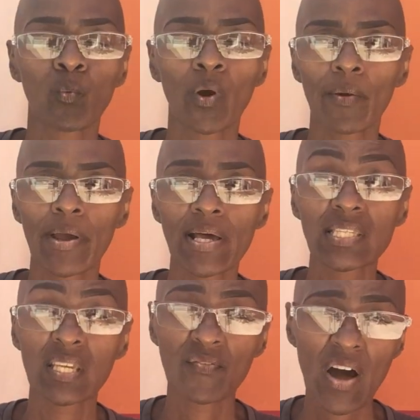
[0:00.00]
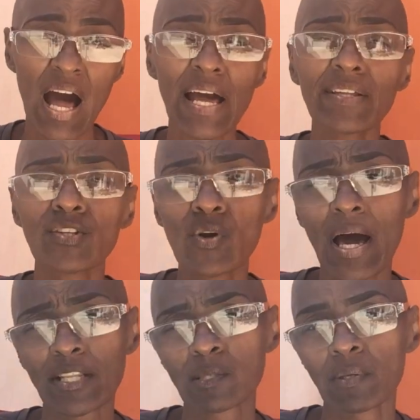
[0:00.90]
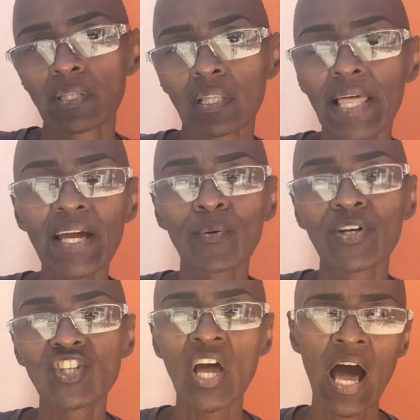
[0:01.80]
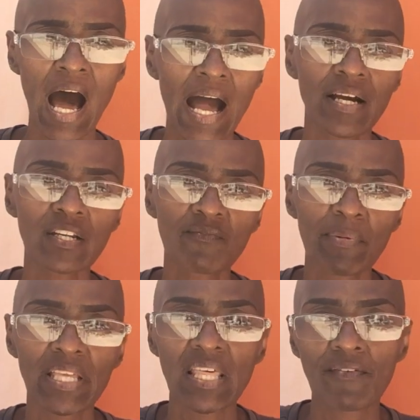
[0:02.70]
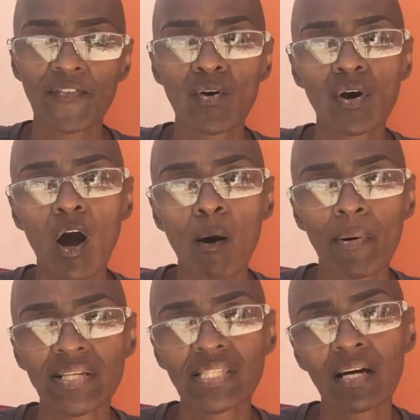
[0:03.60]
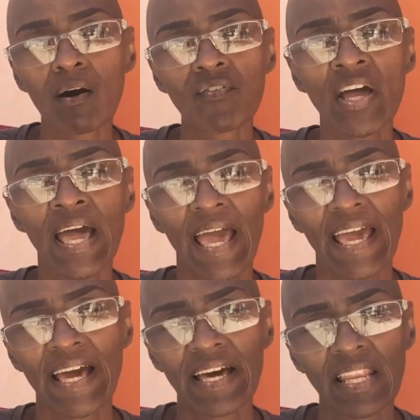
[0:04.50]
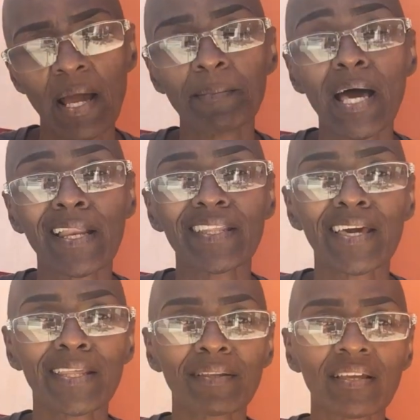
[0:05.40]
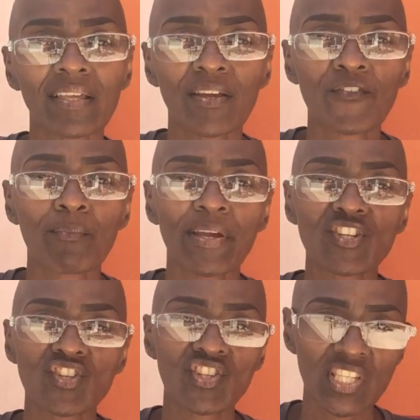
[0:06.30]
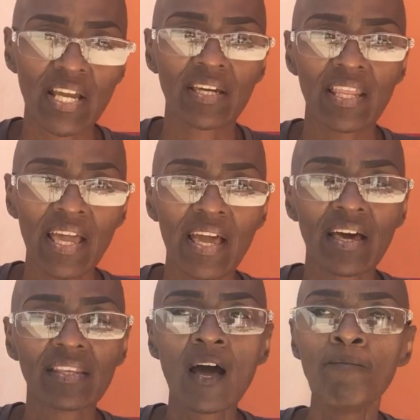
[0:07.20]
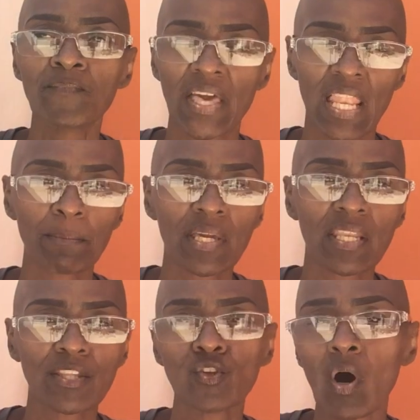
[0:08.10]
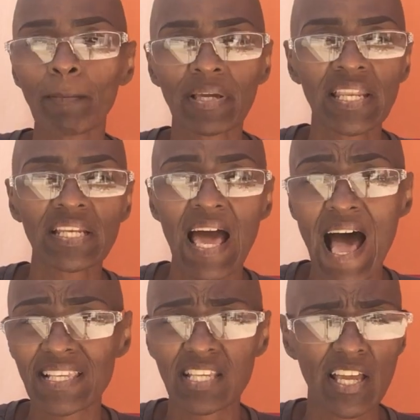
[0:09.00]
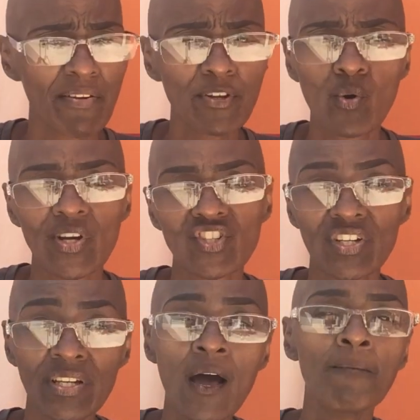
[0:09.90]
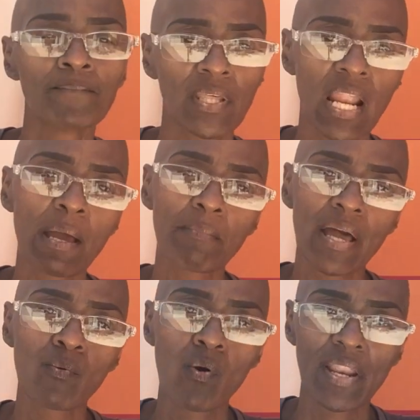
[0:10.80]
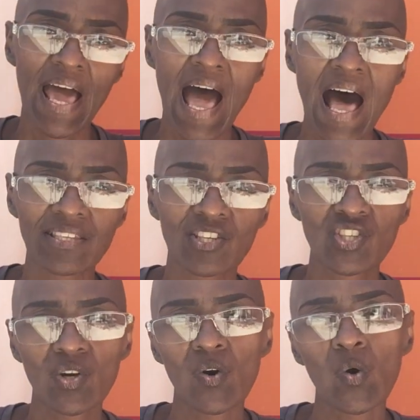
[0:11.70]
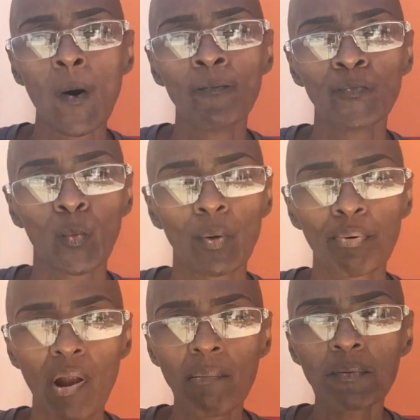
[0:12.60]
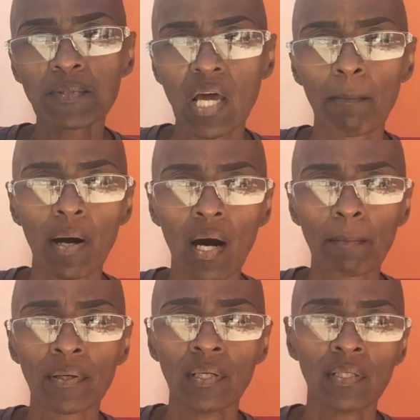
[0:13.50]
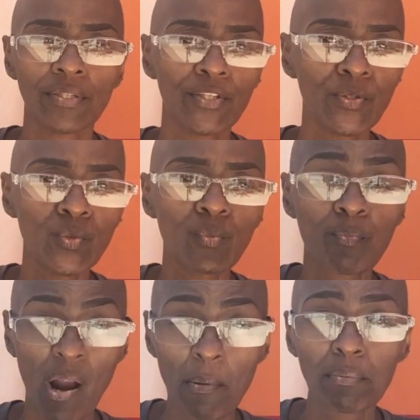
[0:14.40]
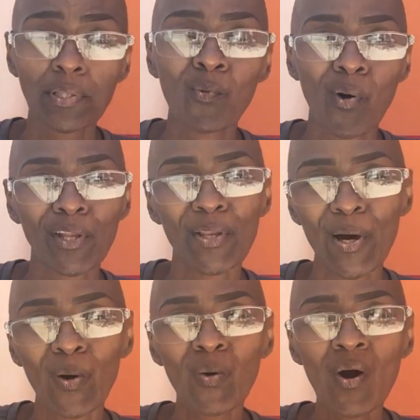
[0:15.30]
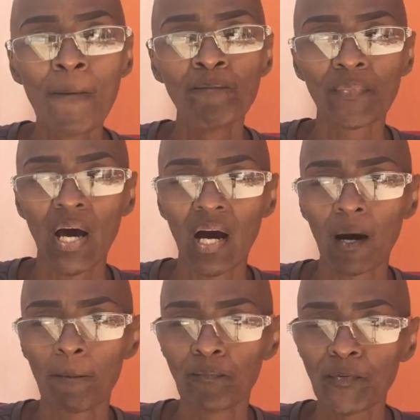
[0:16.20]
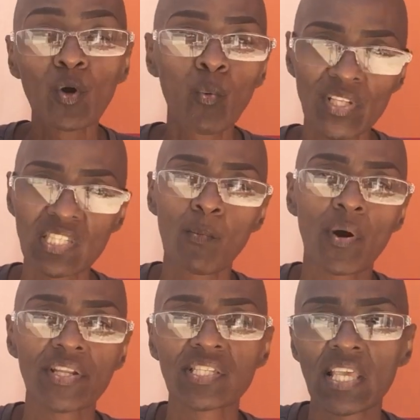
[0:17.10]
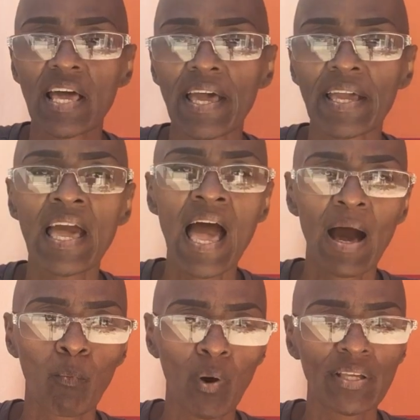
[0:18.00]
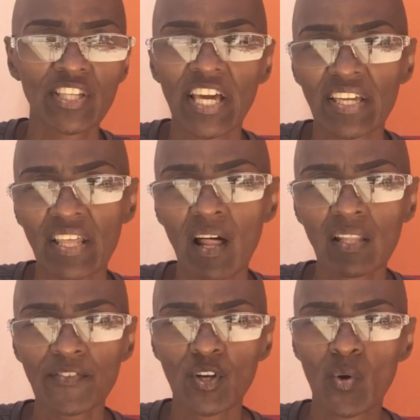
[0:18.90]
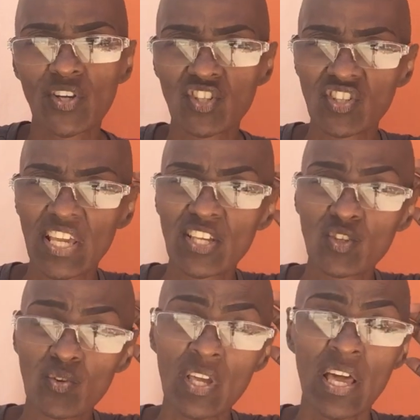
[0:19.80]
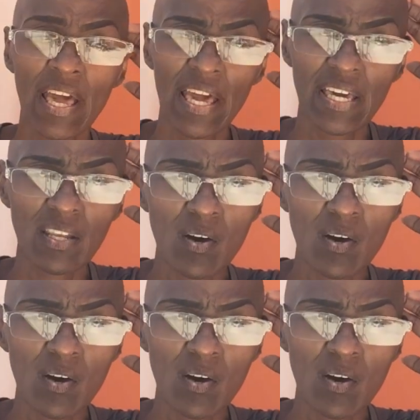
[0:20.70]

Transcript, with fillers: Whereas if I knew how to speak the language, I could have made that phone call myself, and I'm not getting information secondhand, and I'm getting, I'm getting to ask every question that I might want to ask. So when problems come up, you probably want to know, what someone is saying, get all of your questions answered, and